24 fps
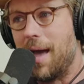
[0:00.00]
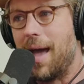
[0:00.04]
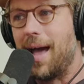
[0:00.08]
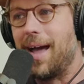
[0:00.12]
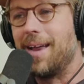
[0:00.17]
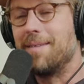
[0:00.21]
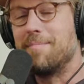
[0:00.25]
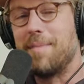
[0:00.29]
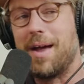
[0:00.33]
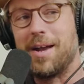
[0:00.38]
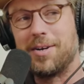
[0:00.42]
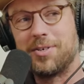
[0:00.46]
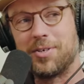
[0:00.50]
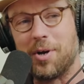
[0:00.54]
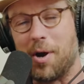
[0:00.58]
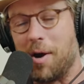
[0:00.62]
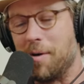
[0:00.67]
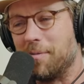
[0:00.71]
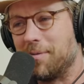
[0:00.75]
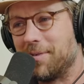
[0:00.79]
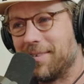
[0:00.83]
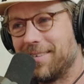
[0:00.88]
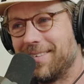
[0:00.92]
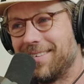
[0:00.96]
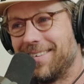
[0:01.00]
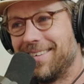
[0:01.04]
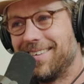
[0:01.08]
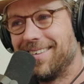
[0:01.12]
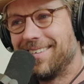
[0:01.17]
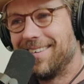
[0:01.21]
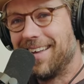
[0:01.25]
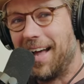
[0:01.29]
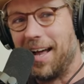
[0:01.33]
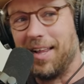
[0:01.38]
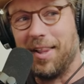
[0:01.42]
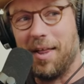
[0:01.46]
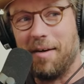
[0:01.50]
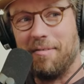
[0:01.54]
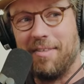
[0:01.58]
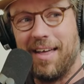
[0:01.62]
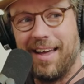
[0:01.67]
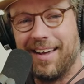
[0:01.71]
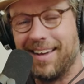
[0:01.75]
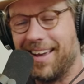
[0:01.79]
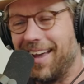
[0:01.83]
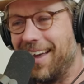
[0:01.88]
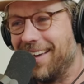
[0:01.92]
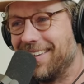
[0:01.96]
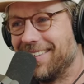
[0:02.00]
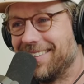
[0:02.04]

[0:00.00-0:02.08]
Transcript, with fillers: Matt, Matt Scharff. Yeah, yeah. I love that guy.